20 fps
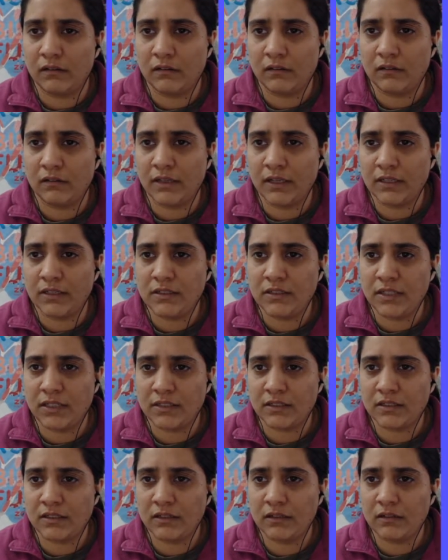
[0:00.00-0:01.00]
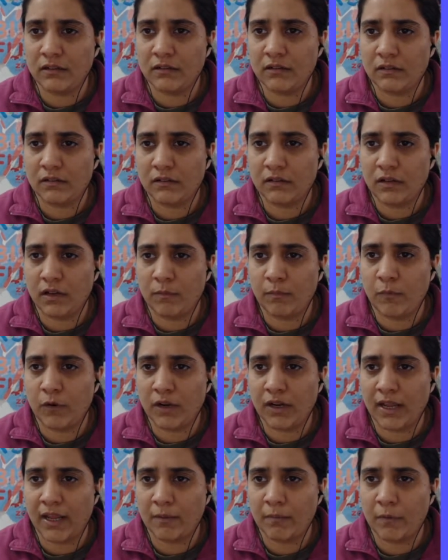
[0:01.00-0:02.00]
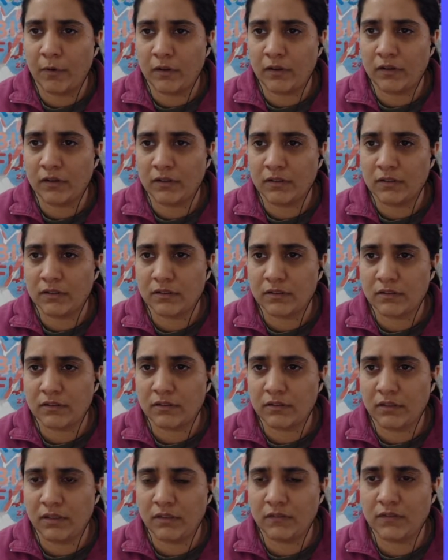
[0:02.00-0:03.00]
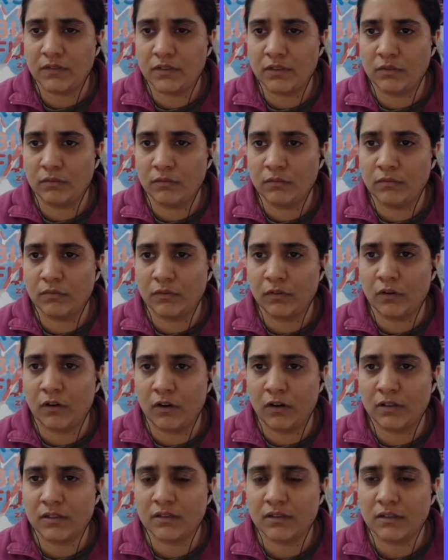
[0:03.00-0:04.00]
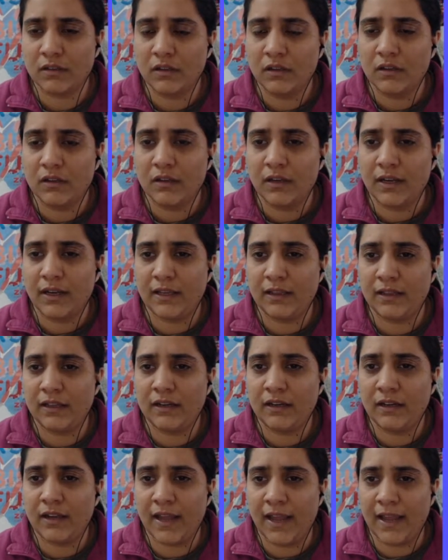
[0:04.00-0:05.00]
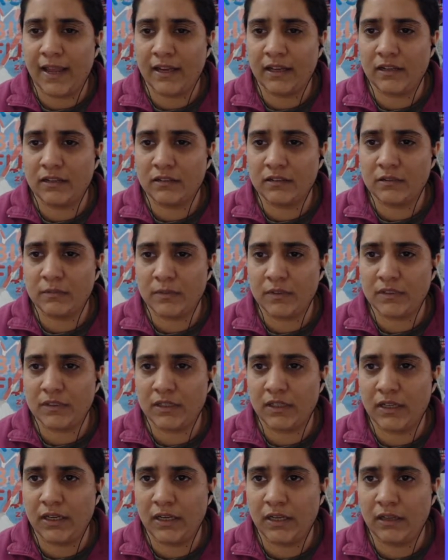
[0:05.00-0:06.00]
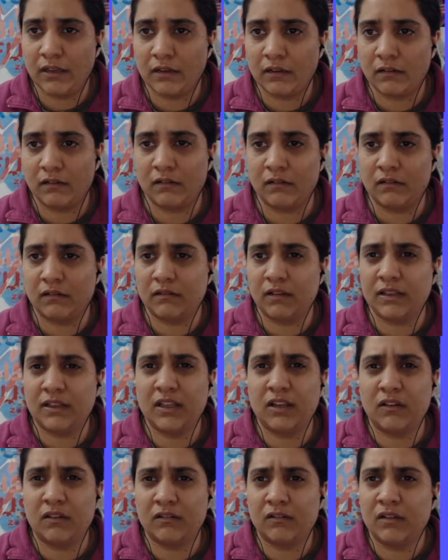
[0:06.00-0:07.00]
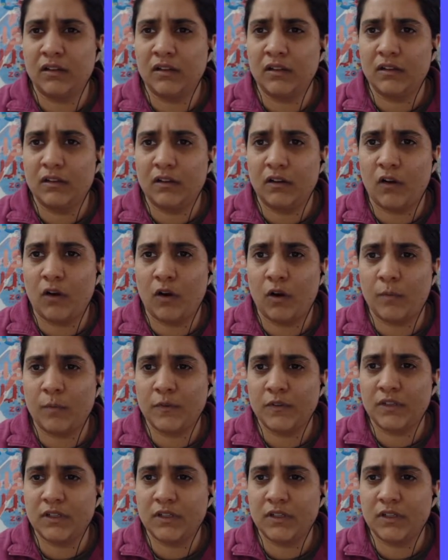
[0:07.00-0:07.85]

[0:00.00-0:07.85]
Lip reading: adjacent upon hypotenuse gives you cos, and then tan is basically I think opposite